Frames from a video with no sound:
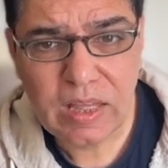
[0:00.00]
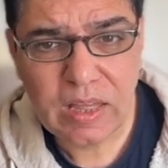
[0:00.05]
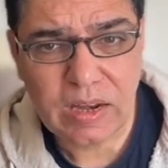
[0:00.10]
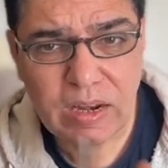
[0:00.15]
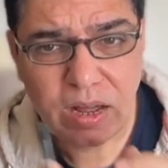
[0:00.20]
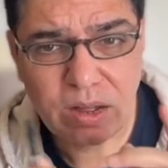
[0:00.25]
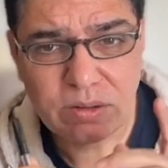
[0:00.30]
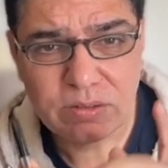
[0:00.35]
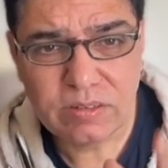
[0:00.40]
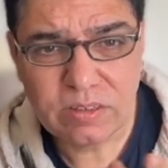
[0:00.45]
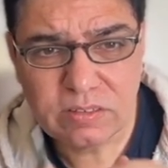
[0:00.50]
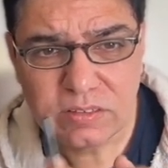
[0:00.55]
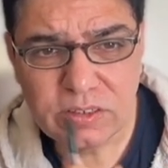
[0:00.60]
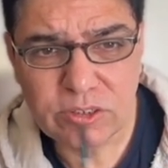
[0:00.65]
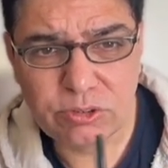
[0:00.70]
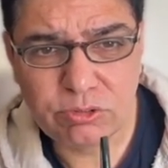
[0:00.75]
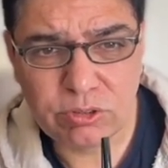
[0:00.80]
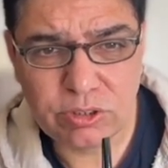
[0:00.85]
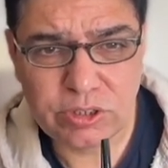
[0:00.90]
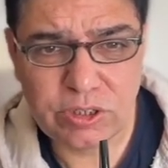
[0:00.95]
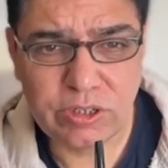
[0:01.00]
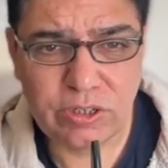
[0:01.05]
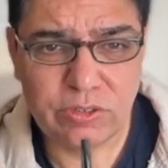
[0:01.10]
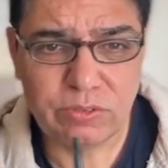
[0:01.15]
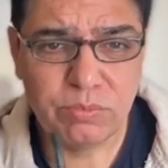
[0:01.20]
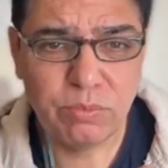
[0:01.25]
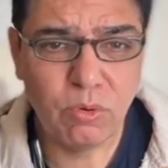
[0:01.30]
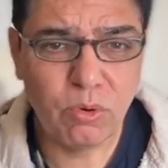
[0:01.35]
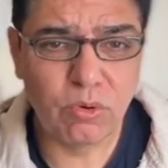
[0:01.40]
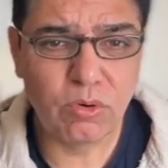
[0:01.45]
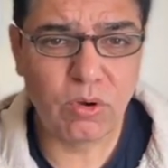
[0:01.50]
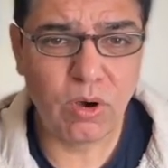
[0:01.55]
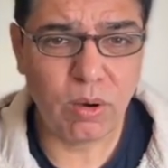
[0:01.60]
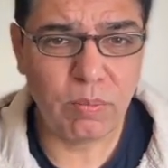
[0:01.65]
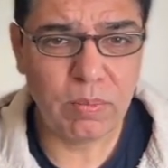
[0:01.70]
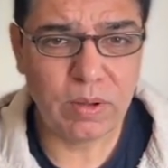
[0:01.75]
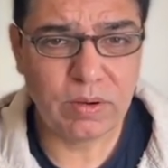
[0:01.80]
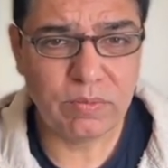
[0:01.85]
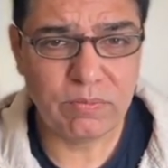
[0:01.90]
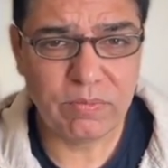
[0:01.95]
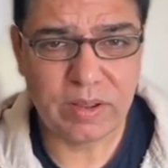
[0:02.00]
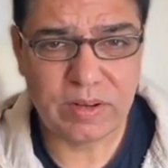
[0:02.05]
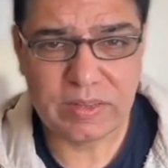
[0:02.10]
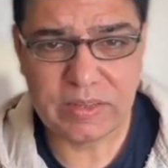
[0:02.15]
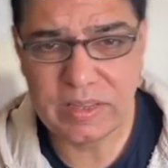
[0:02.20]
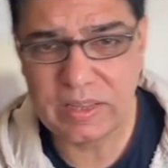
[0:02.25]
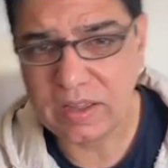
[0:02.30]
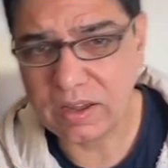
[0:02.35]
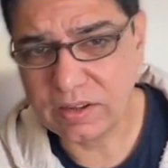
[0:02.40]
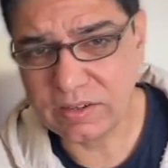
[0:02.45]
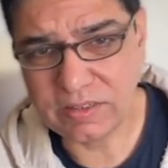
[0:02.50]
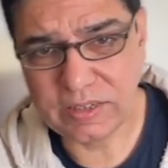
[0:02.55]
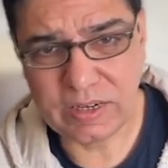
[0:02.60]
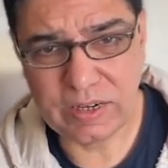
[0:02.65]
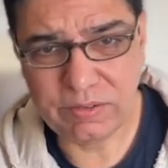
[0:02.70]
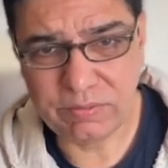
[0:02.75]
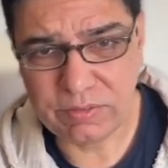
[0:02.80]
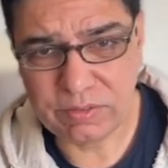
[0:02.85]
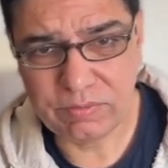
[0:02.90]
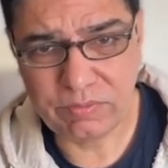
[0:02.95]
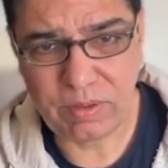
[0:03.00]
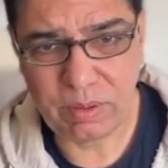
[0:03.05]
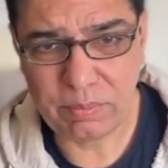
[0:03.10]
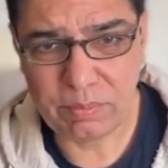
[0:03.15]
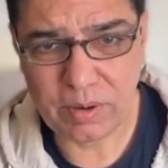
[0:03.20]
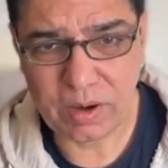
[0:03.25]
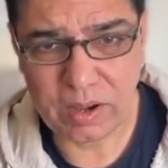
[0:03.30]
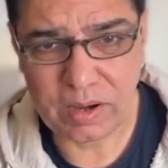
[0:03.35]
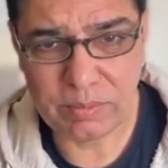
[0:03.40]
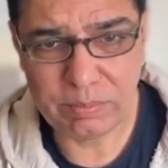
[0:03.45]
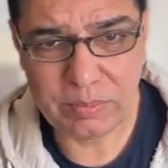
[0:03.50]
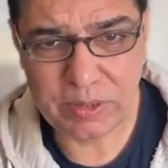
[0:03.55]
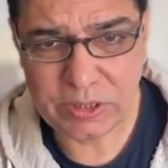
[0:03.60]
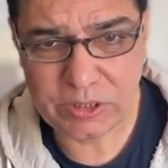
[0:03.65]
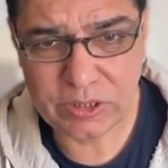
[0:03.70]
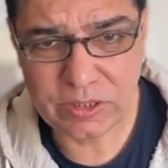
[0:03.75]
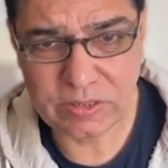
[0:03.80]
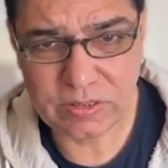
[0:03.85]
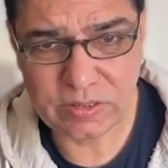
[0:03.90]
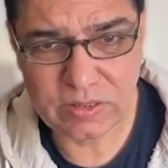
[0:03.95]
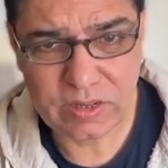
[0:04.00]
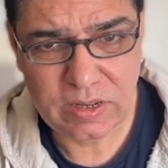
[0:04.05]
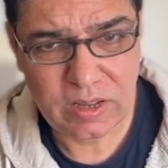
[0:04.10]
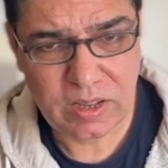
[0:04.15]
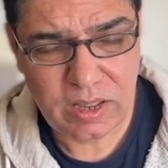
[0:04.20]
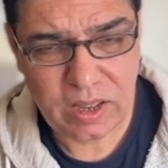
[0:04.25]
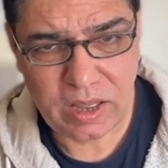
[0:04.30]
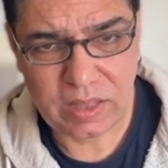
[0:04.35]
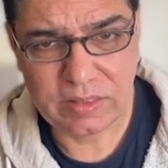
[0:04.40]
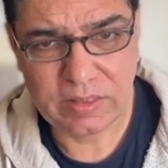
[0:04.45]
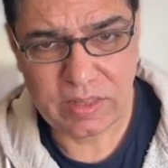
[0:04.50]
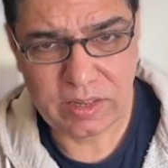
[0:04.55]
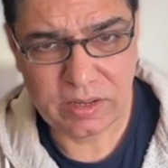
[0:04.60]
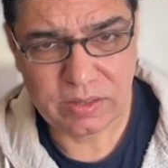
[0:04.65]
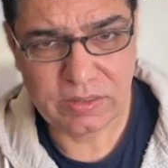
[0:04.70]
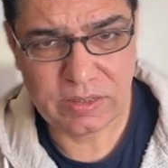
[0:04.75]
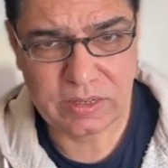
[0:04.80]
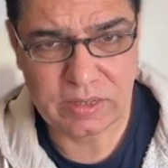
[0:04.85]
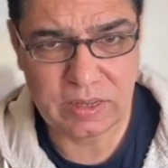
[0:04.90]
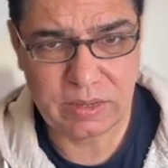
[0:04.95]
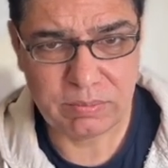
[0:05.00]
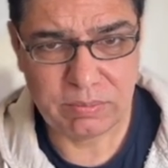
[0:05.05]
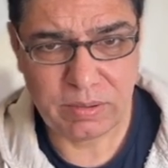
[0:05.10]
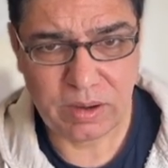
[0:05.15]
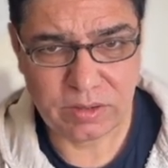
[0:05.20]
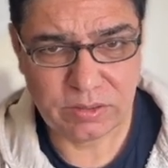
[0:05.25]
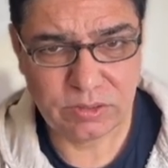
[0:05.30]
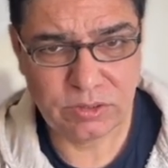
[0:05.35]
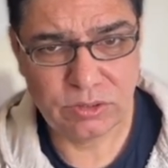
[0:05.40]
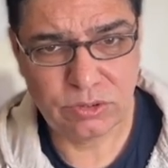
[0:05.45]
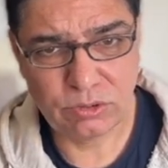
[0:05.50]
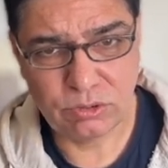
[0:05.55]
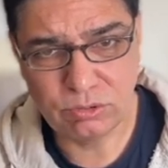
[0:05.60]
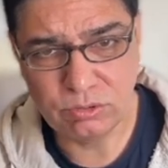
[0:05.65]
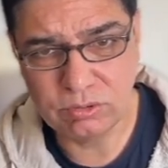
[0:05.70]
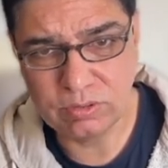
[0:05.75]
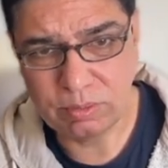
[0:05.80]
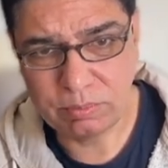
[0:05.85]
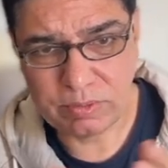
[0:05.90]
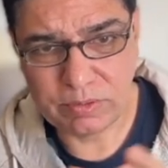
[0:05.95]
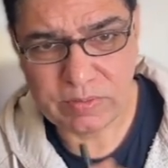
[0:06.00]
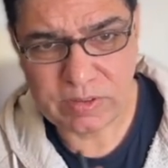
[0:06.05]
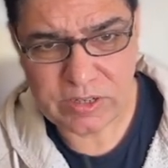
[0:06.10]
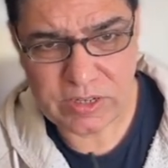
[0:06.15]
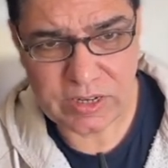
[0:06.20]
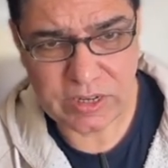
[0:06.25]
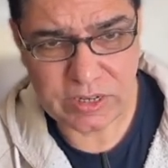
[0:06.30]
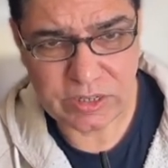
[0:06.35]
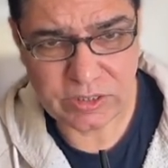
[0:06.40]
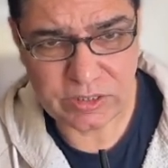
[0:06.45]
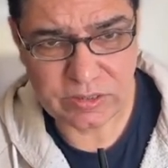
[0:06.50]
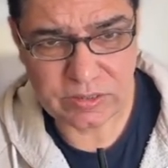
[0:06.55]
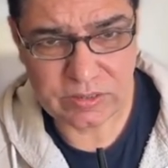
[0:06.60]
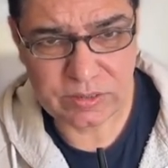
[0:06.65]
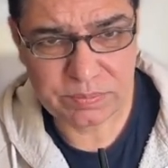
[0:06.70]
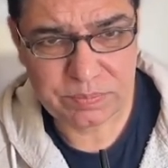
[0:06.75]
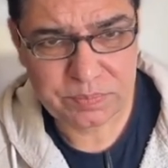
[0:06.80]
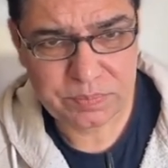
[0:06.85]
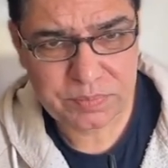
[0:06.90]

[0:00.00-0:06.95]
Now, this situation is more common when they are dealing with febrile patients and they are taking bloods to do some investigations.